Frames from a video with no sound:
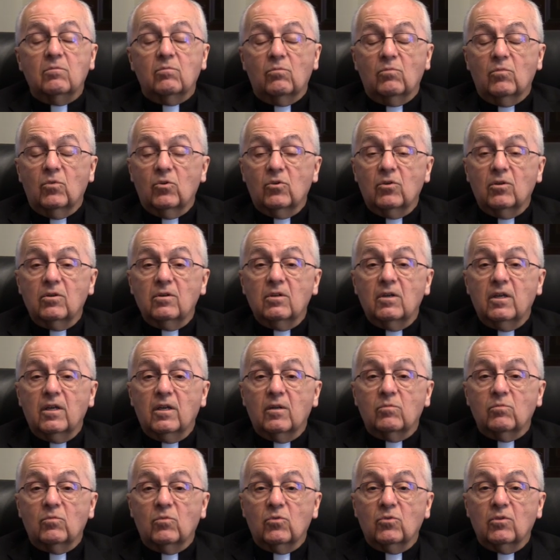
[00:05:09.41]
more
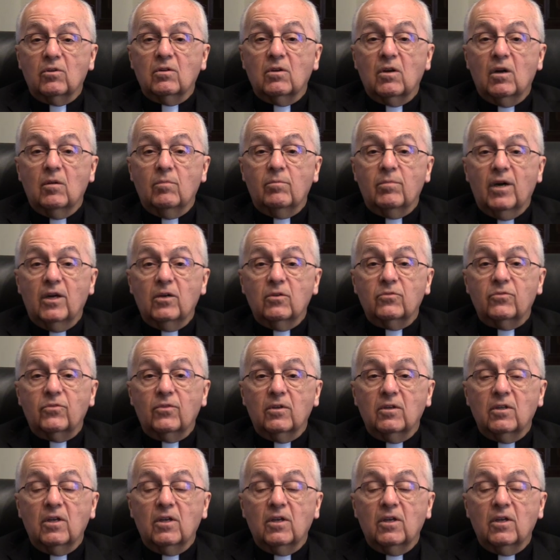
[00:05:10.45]
and more about the